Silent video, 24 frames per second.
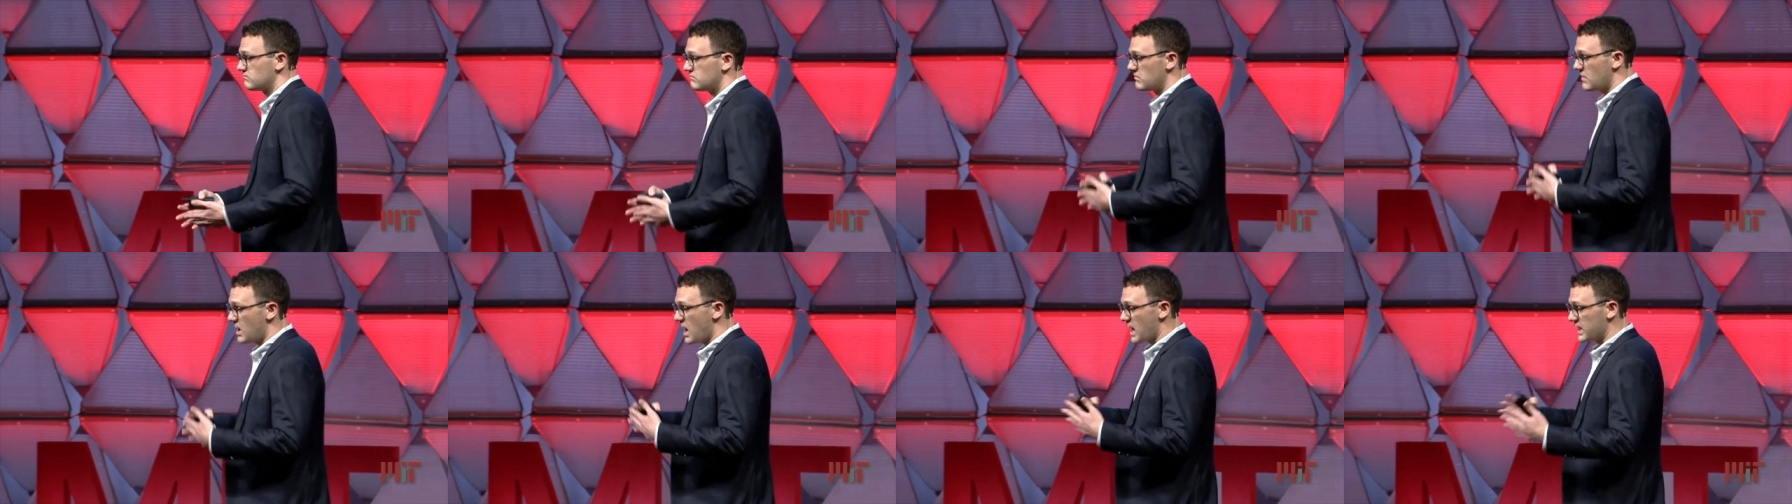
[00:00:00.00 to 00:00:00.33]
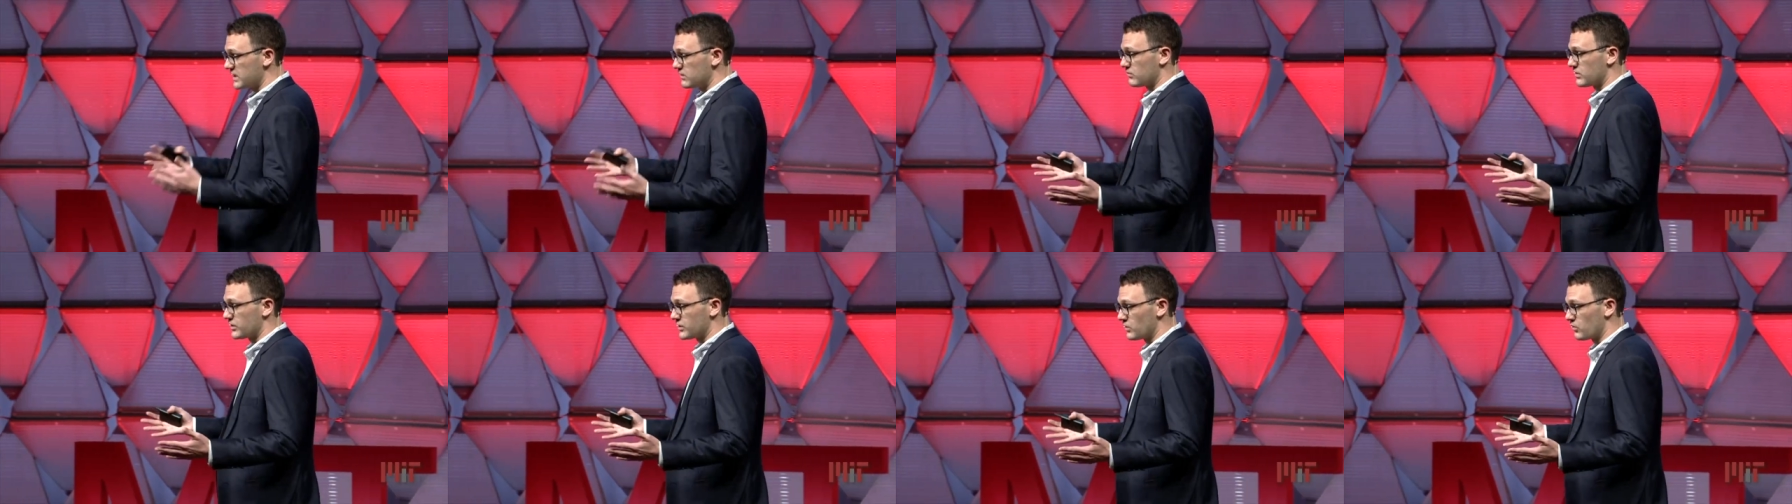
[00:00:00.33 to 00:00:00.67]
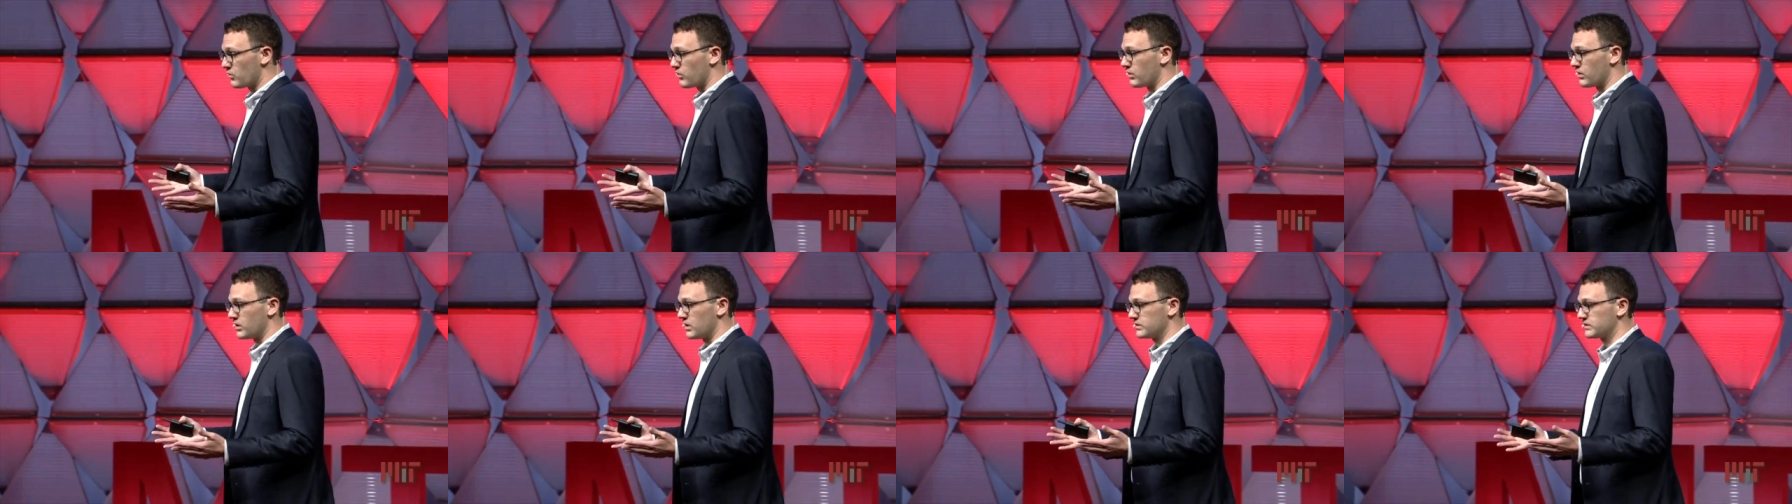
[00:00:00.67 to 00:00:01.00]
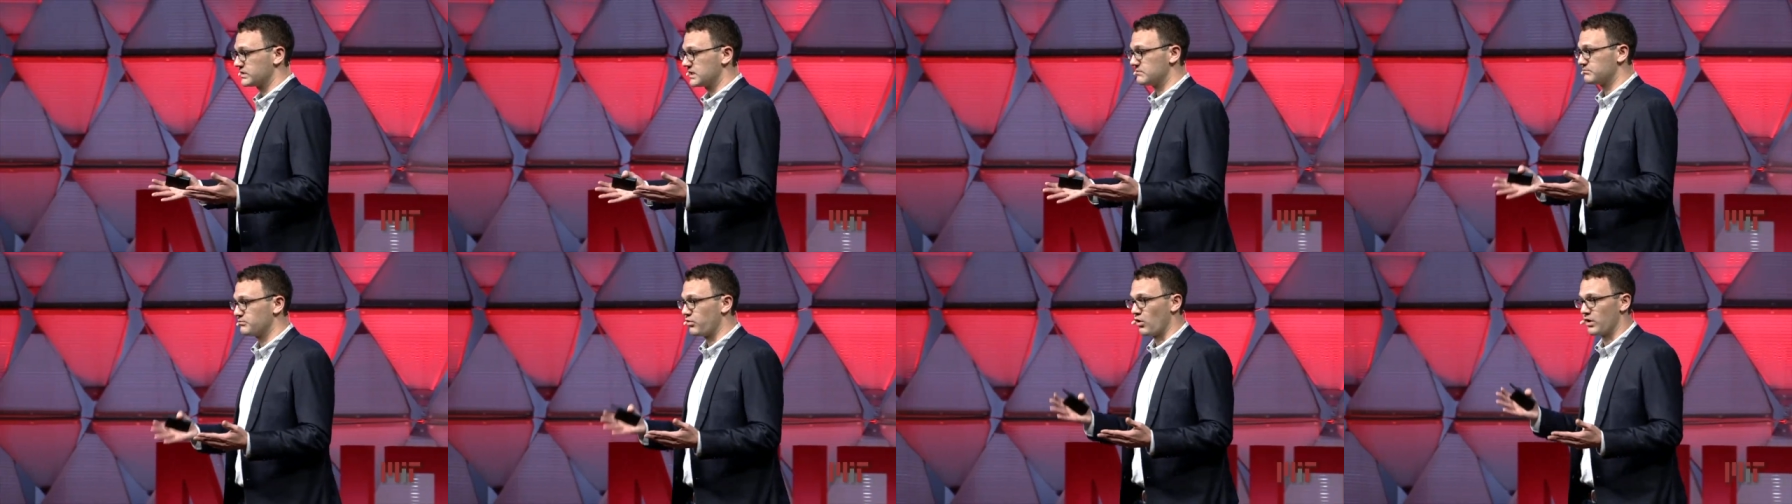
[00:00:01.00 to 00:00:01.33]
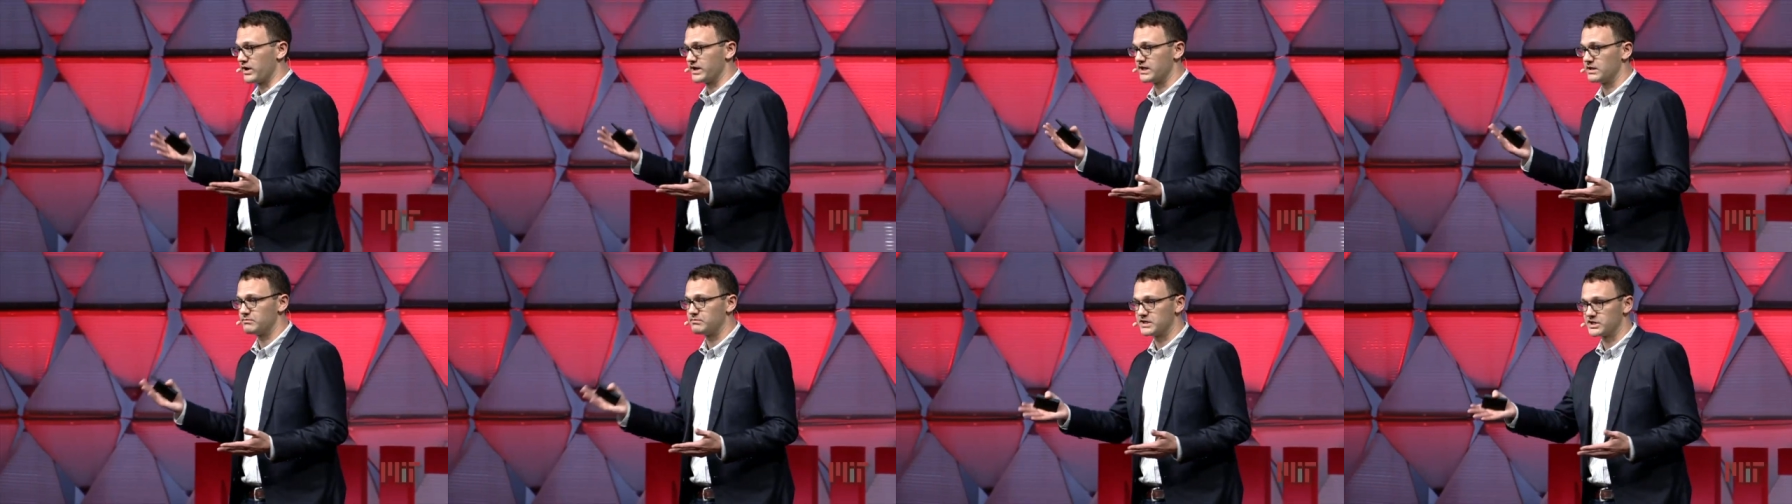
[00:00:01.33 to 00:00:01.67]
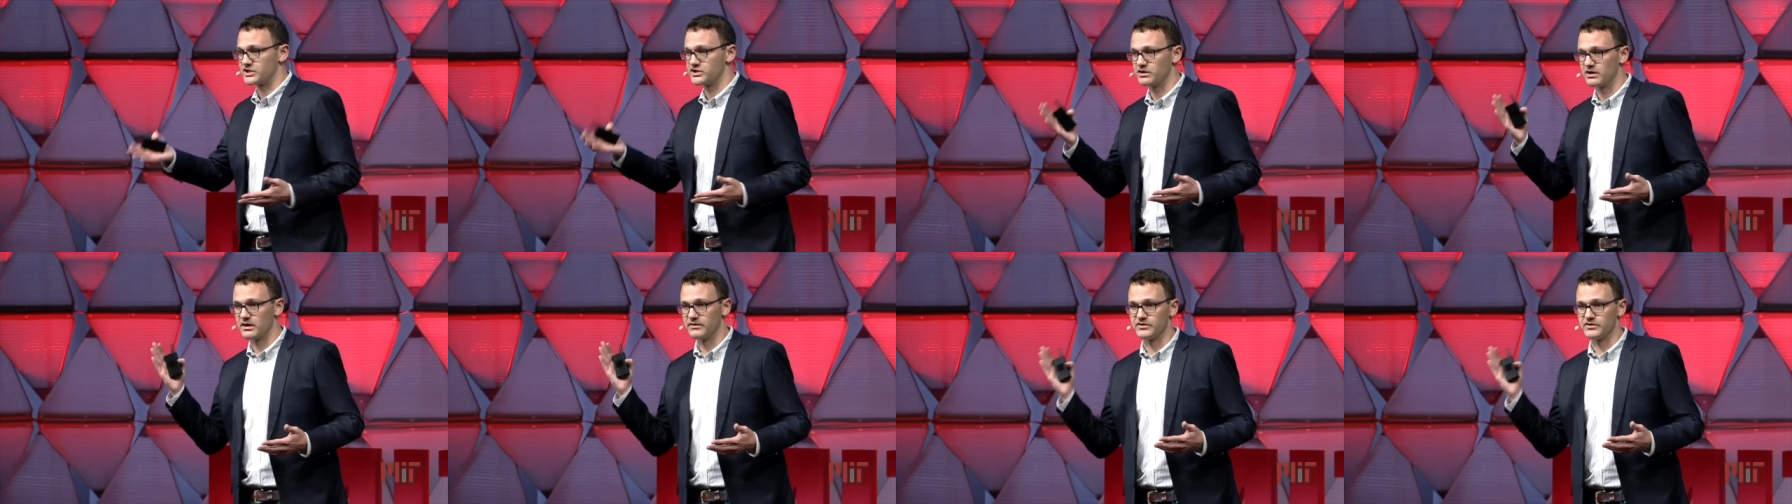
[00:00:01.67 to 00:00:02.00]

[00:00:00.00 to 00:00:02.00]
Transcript: Anyone in the world can point at a picture of a